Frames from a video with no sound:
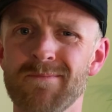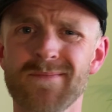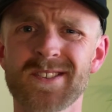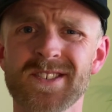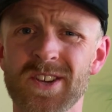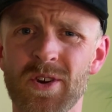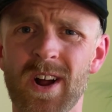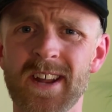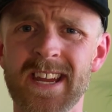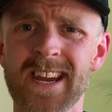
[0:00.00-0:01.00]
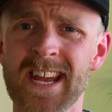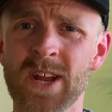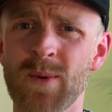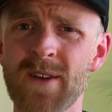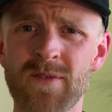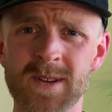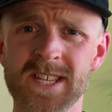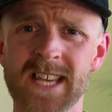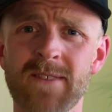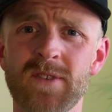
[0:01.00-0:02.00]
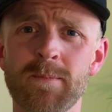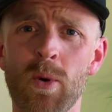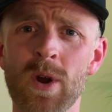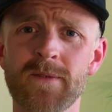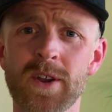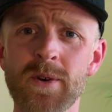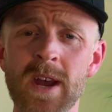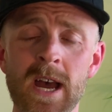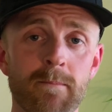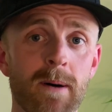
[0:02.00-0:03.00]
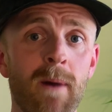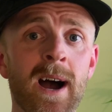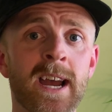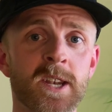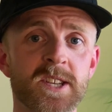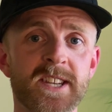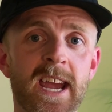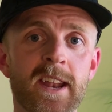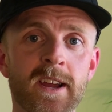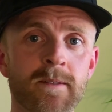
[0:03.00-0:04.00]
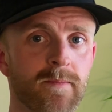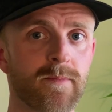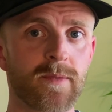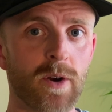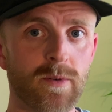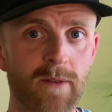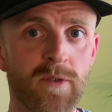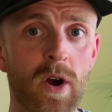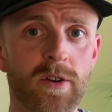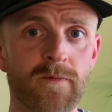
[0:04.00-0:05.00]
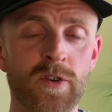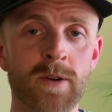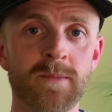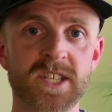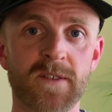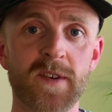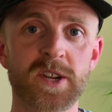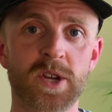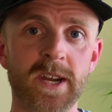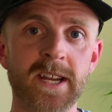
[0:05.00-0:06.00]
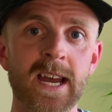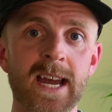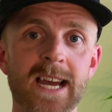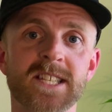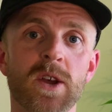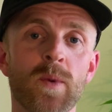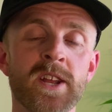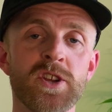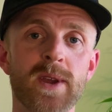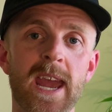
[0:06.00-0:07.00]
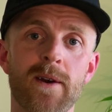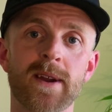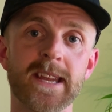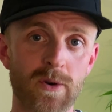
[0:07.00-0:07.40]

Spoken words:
this is a good idea anyway from a safety point of view, but my understanding, though I've not confirmed this officially, is that when you carry your